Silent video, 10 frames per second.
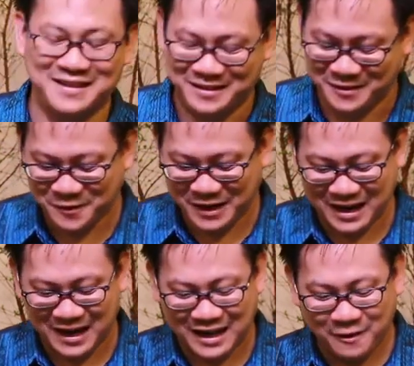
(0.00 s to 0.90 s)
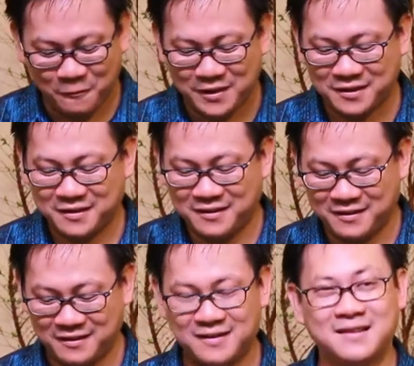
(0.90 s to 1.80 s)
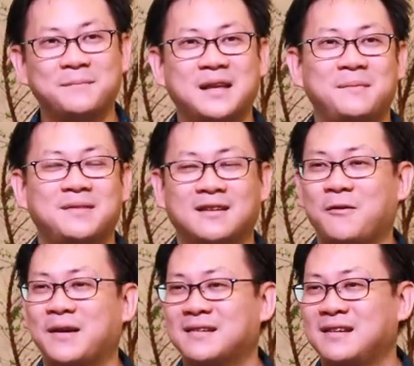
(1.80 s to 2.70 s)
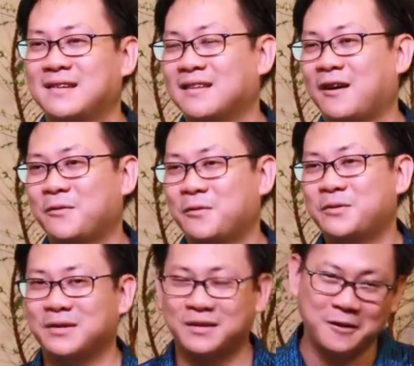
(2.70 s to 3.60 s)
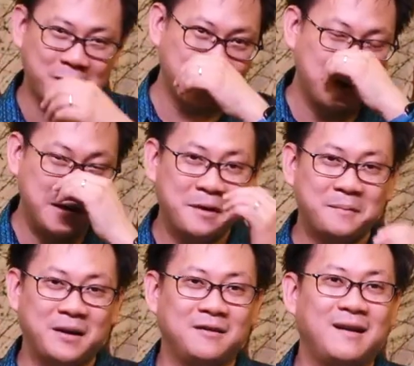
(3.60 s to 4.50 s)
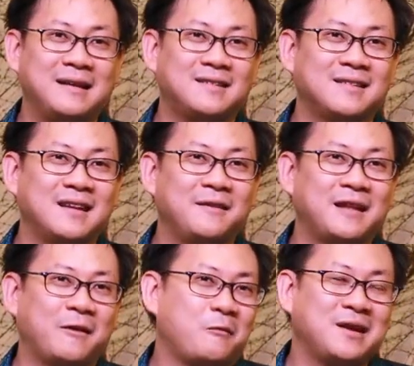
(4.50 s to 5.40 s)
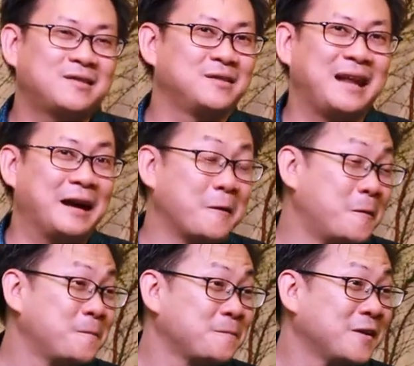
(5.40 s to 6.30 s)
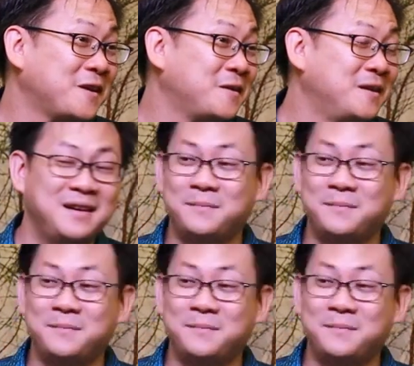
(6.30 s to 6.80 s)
You know, and I wonder, sometimes the question is not who should go, but you ask yourself, like, why should I go, you know?